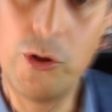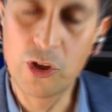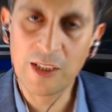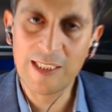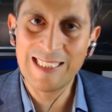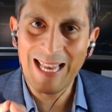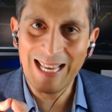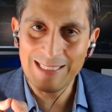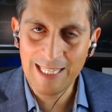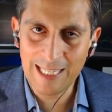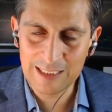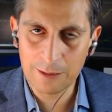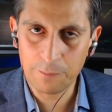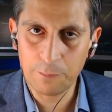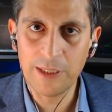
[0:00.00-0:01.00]
But usually
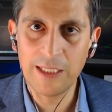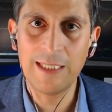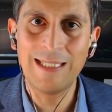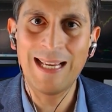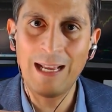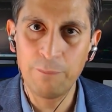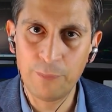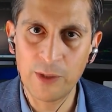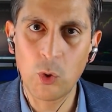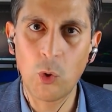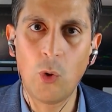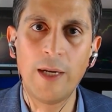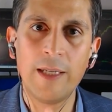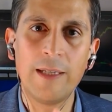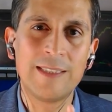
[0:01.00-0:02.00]
the S&P
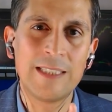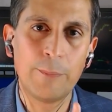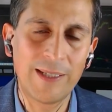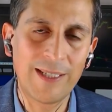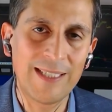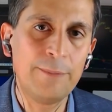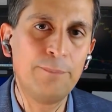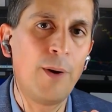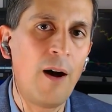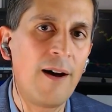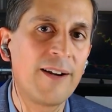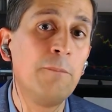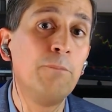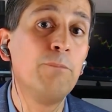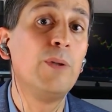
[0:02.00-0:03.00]
and Bitcoin typically
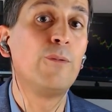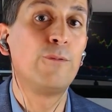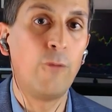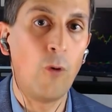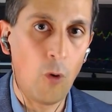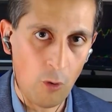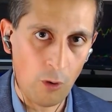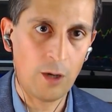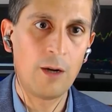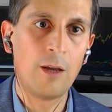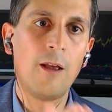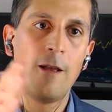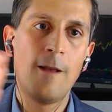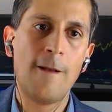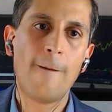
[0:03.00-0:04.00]
bottom
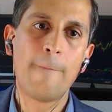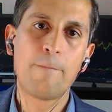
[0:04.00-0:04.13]
before